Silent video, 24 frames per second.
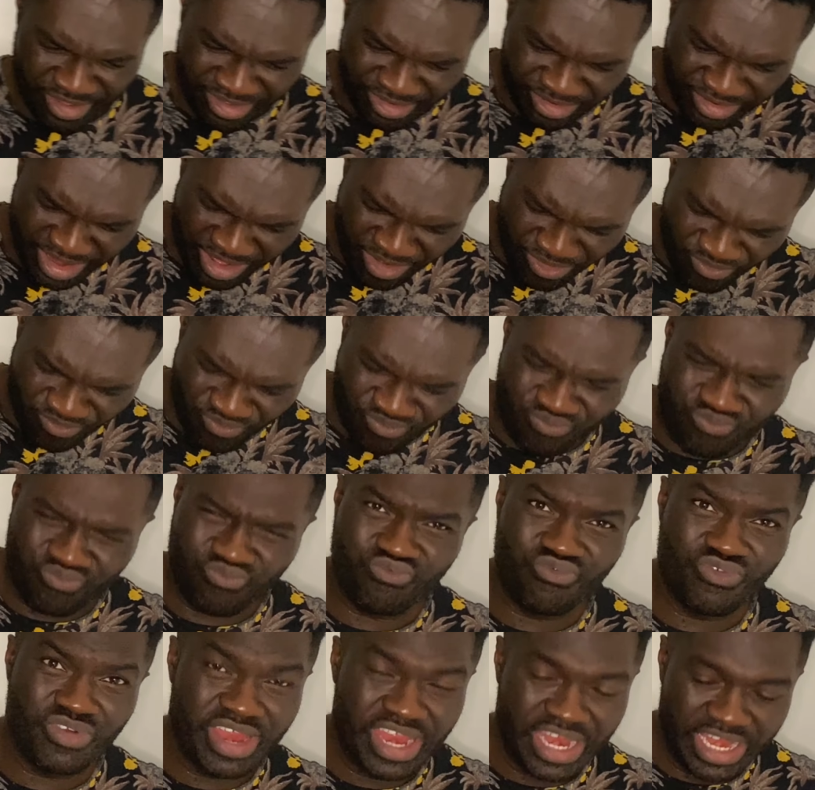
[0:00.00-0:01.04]
like
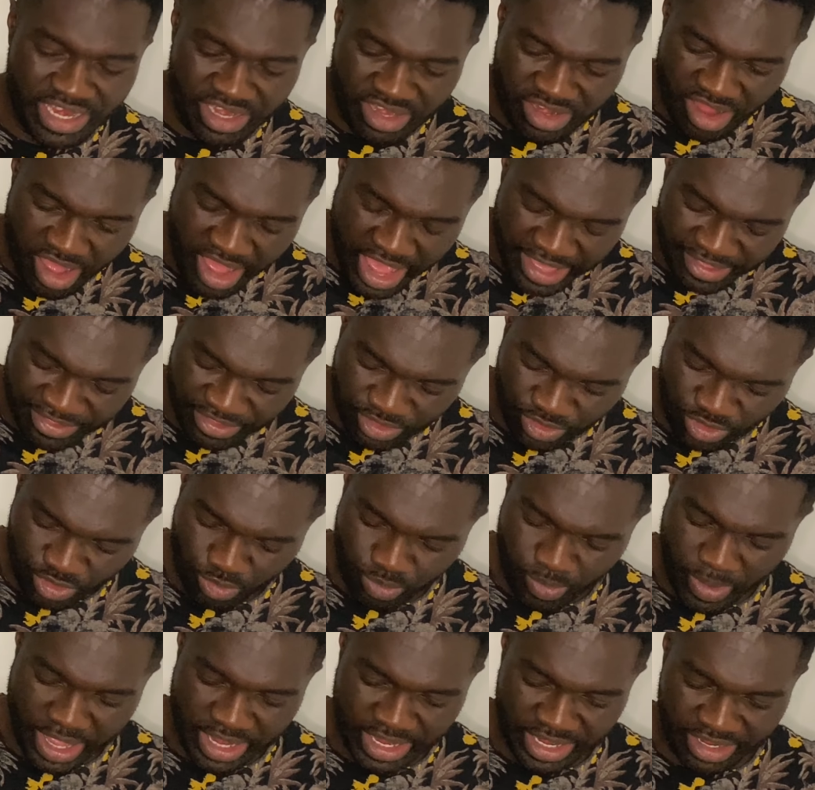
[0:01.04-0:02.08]
really nice
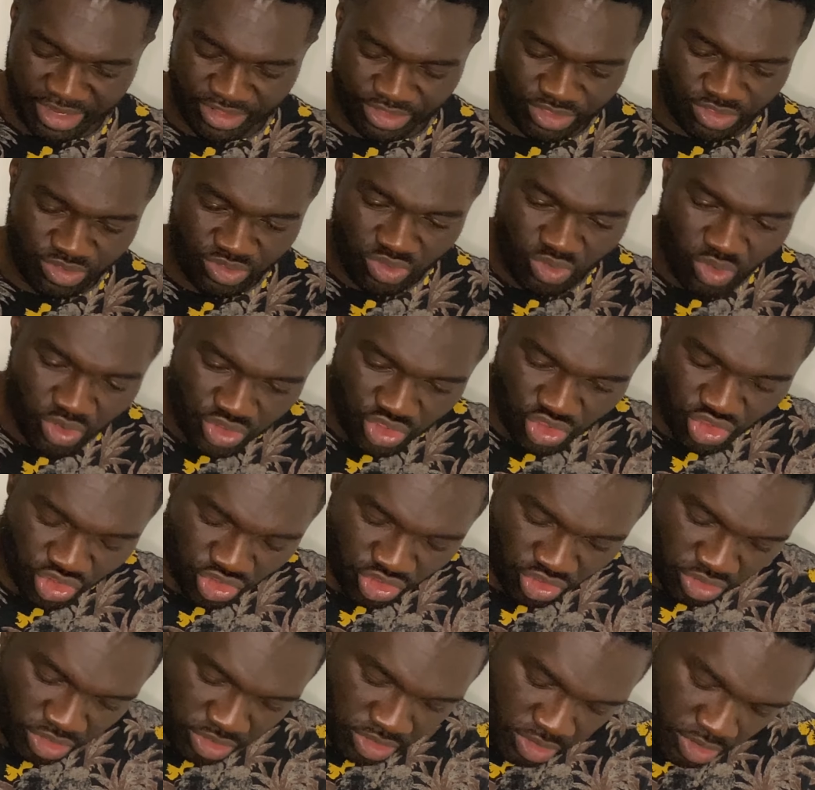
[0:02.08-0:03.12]
suede, and it's not
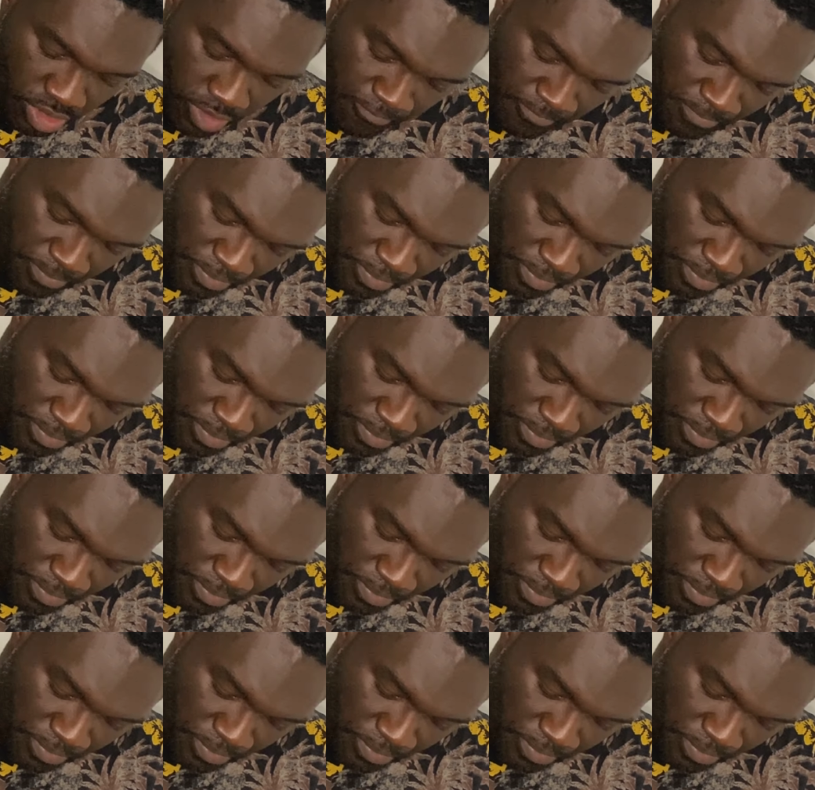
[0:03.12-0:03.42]
just on the